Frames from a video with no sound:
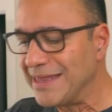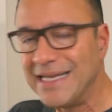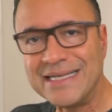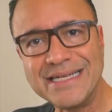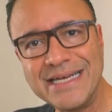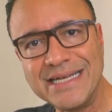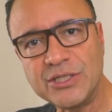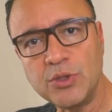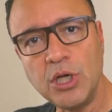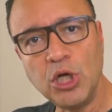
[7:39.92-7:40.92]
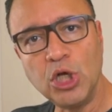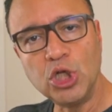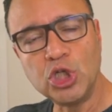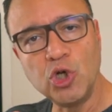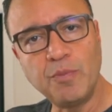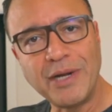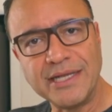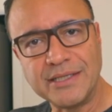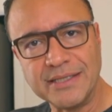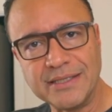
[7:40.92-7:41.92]
this is two
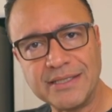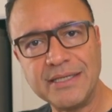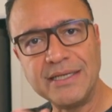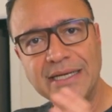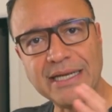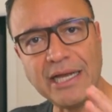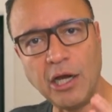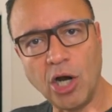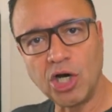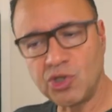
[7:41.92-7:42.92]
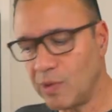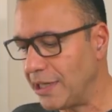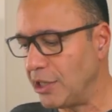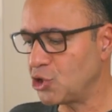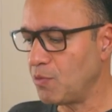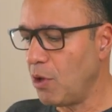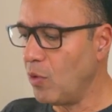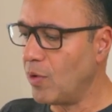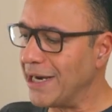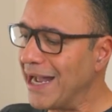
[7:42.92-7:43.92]
plantains a large one and a
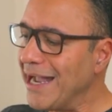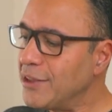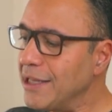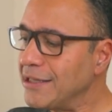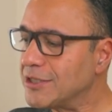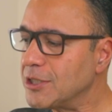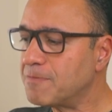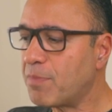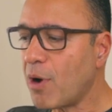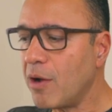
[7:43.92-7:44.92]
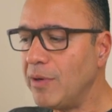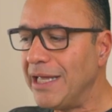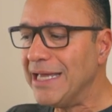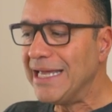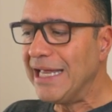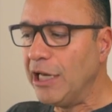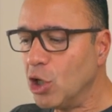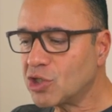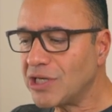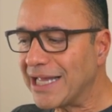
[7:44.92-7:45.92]
small one. I think this is probably, it
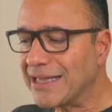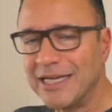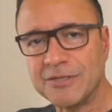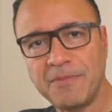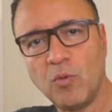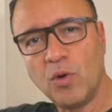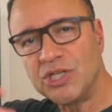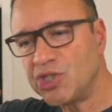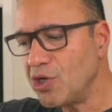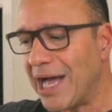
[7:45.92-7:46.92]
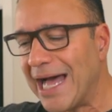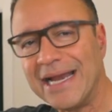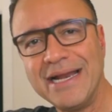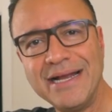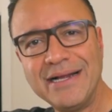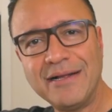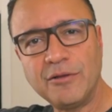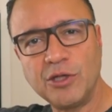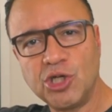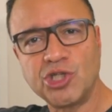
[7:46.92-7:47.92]
looks like this, but once you add
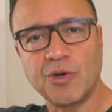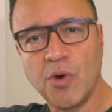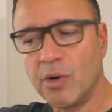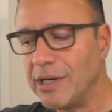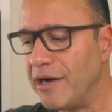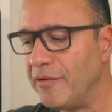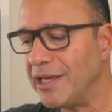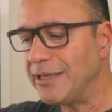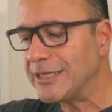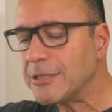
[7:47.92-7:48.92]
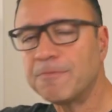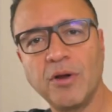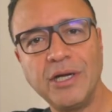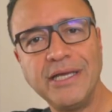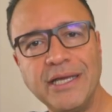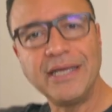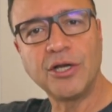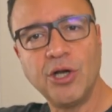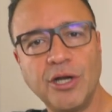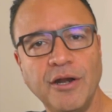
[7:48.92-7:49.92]
the chicharron and everything, this is probably
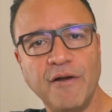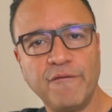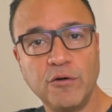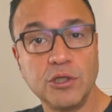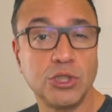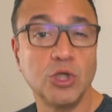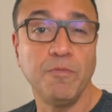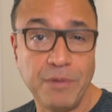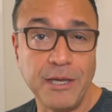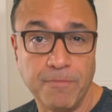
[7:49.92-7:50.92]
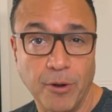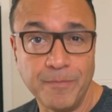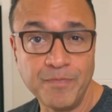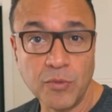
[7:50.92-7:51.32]
good enough for two people,